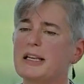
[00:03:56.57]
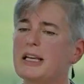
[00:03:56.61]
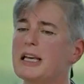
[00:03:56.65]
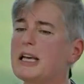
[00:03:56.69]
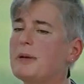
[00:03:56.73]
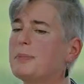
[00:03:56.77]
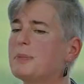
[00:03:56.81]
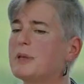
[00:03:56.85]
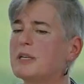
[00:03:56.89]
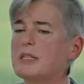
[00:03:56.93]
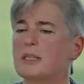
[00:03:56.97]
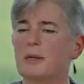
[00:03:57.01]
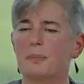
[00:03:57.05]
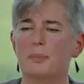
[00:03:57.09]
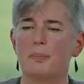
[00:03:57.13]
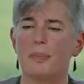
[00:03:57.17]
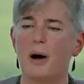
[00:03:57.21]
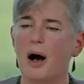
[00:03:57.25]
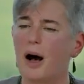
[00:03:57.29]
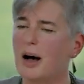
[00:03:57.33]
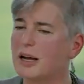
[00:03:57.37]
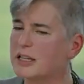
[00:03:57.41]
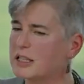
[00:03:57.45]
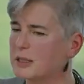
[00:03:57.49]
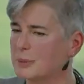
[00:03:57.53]
keep this
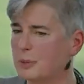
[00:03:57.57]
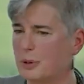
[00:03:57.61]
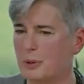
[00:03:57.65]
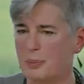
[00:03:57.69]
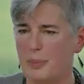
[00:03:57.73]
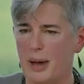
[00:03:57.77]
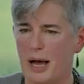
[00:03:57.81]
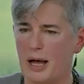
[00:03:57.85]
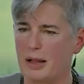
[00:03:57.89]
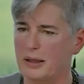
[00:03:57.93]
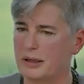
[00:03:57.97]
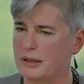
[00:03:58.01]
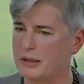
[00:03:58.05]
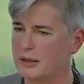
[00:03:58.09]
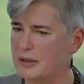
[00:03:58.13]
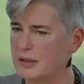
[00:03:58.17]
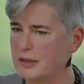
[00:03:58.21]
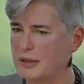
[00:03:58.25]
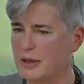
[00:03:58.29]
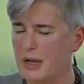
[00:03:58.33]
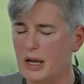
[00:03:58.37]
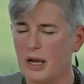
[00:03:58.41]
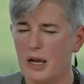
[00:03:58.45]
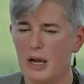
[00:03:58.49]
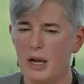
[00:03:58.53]
impossible
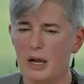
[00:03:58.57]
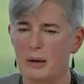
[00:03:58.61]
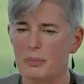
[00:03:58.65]
balance